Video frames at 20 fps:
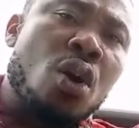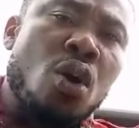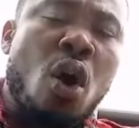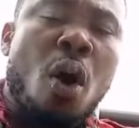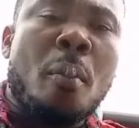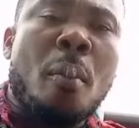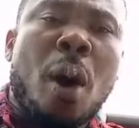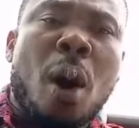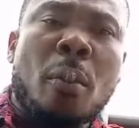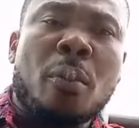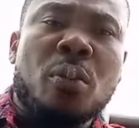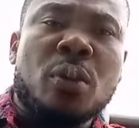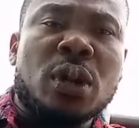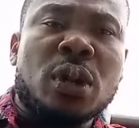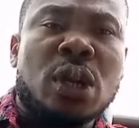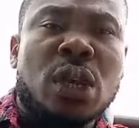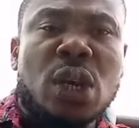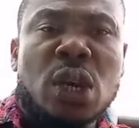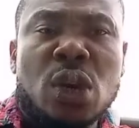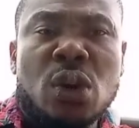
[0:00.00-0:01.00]
come up with
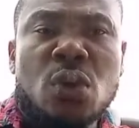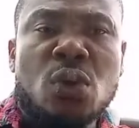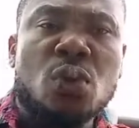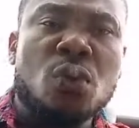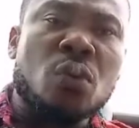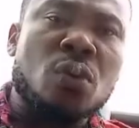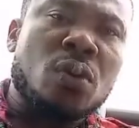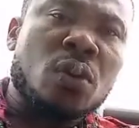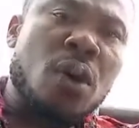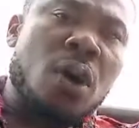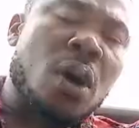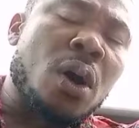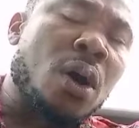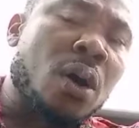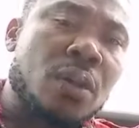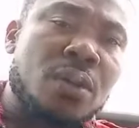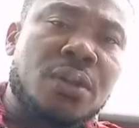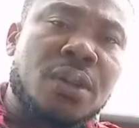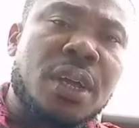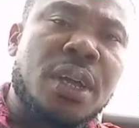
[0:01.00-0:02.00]
new
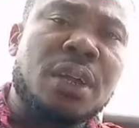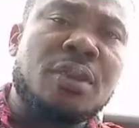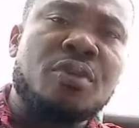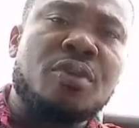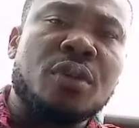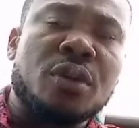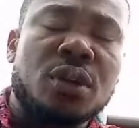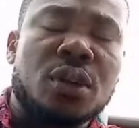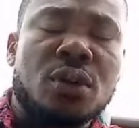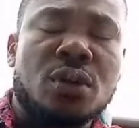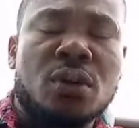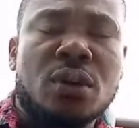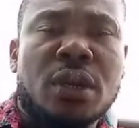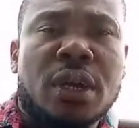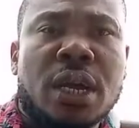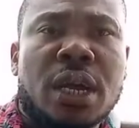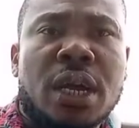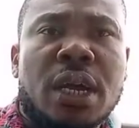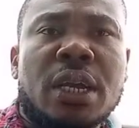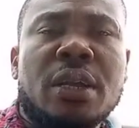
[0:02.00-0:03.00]
thing for you,
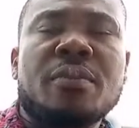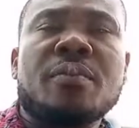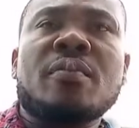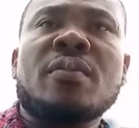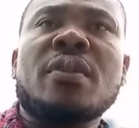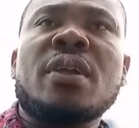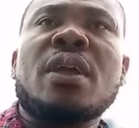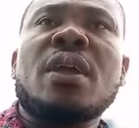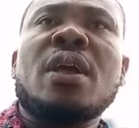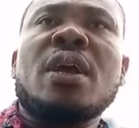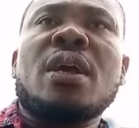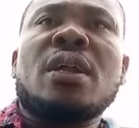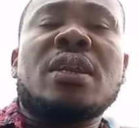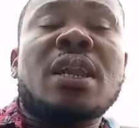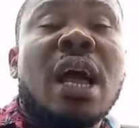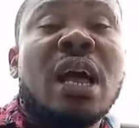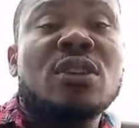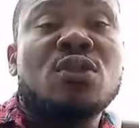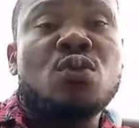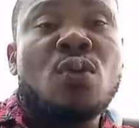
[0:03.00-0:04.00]
okay?
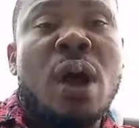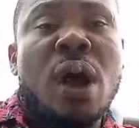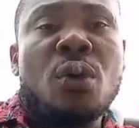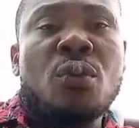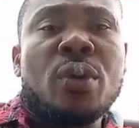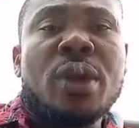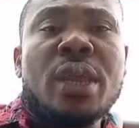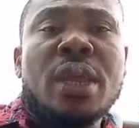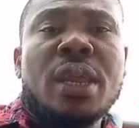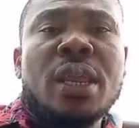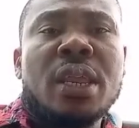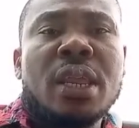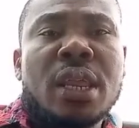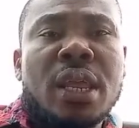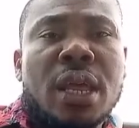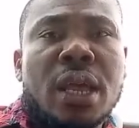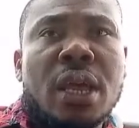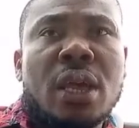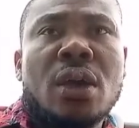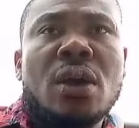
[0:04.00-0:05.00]
That's why we in
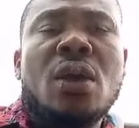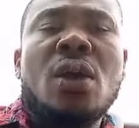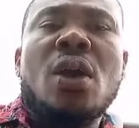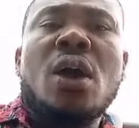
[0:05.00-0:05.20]
here.